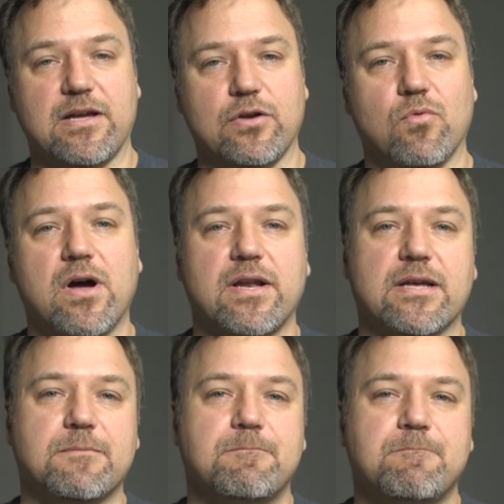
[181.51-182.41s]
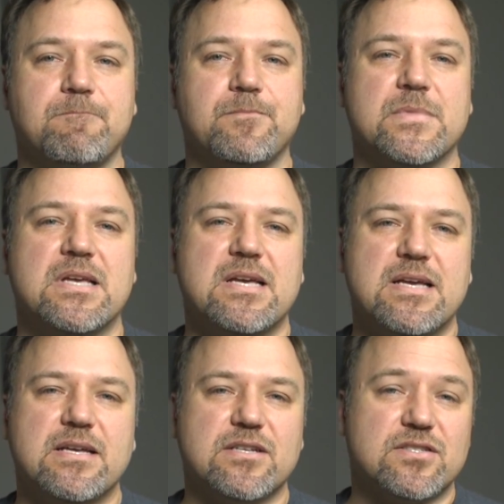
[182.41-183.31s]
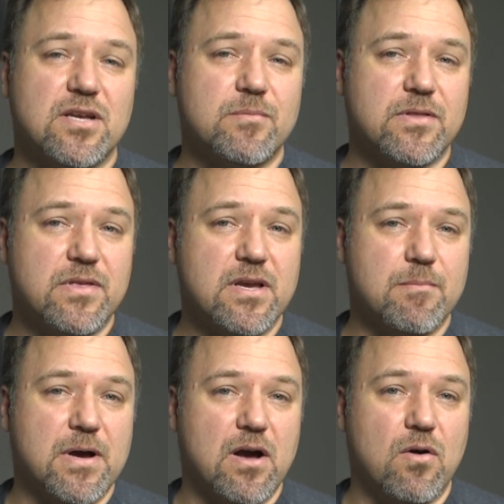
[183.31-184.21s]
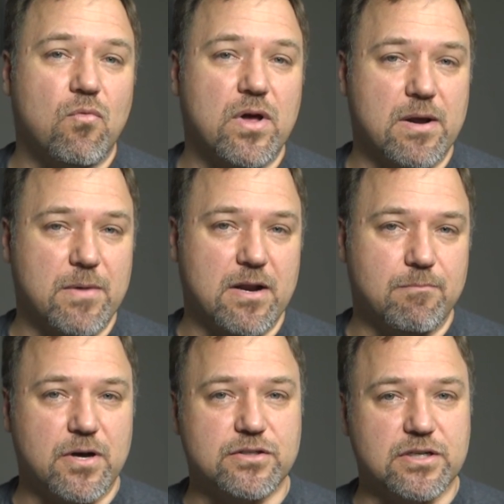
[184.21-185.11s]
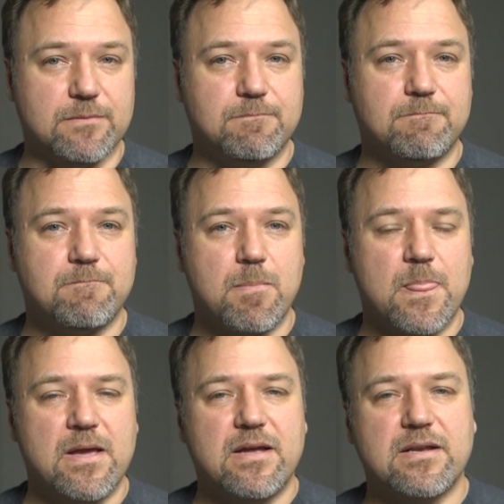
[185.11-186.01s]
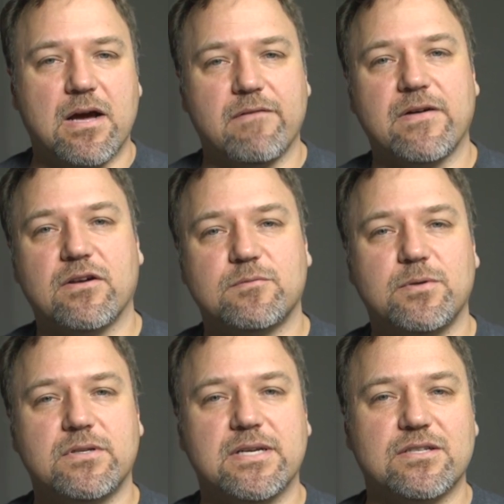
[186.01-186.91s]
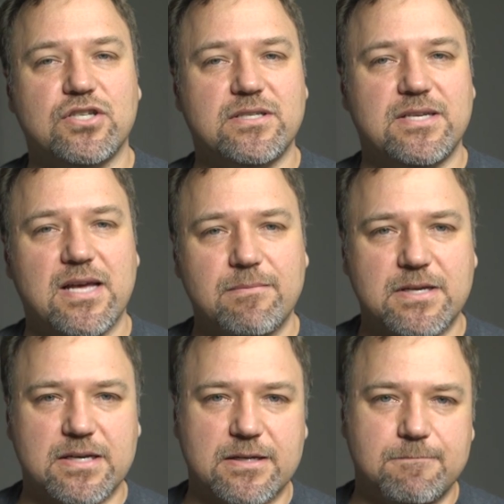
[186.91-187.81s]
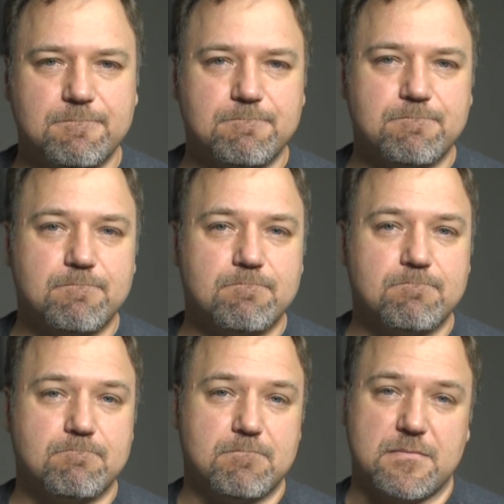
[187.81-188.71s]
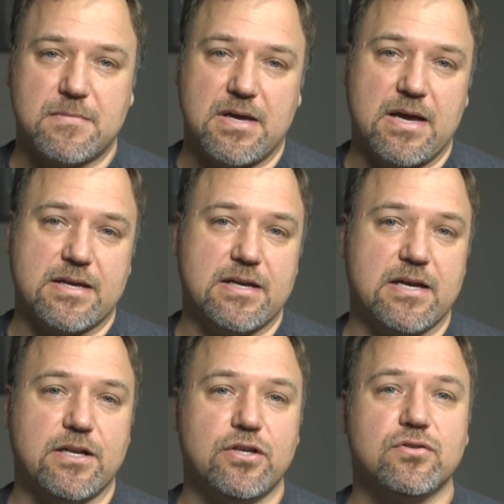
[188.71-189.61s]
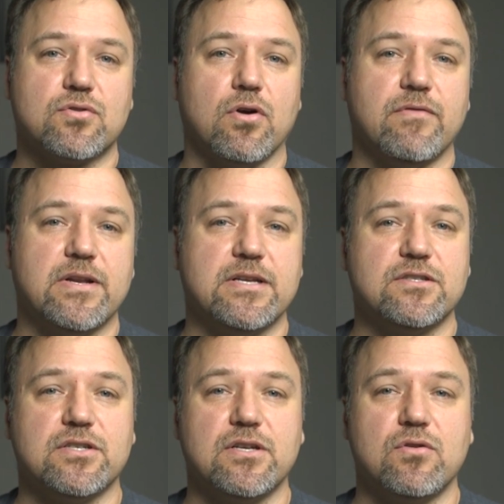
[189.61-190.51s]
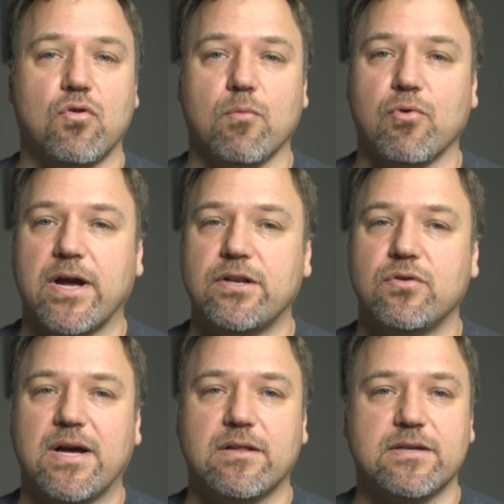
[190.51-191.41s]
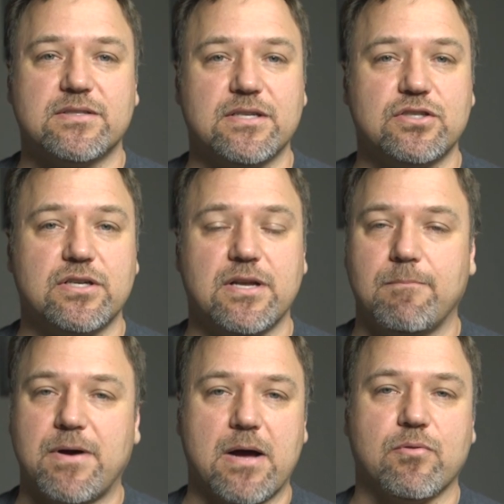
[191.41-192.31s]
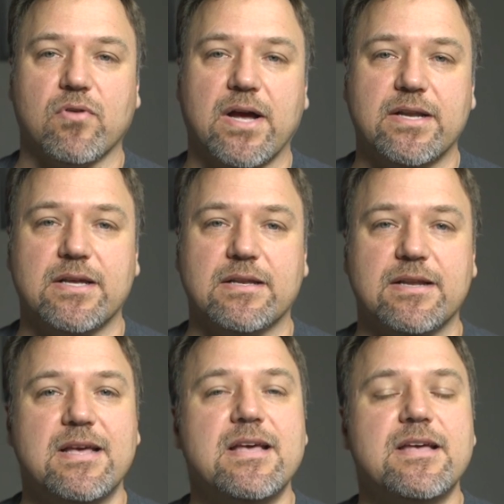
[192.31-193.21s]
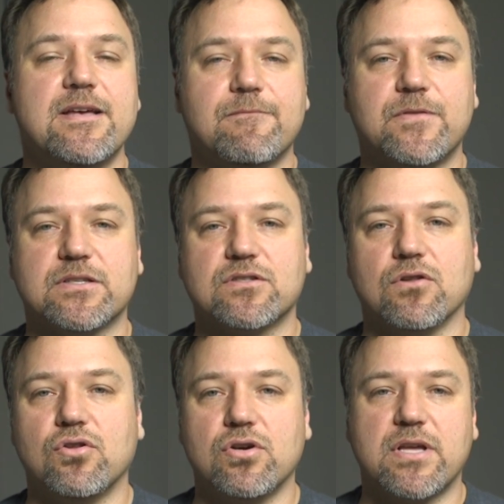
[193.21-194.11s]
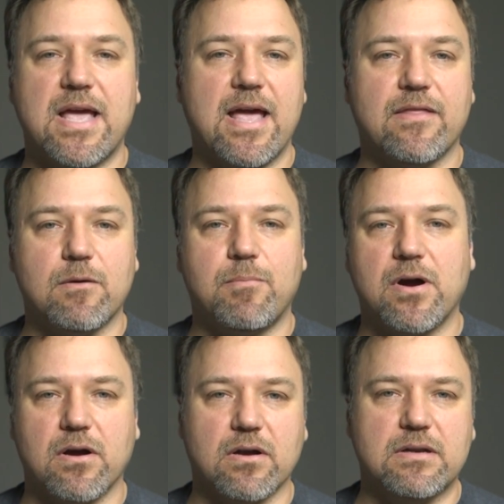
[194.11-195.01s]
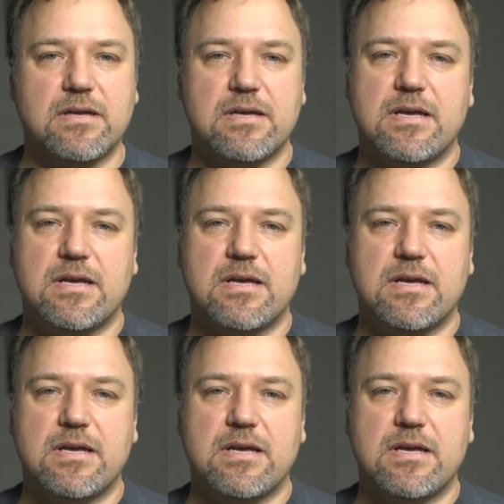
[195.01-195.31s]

how you want it. It is something to think about when I'm on a budget. Now, if I was building a GTM kit, I could get a used Corvette engine or a brand new LS engine and pop it right in. It fits the look and the part.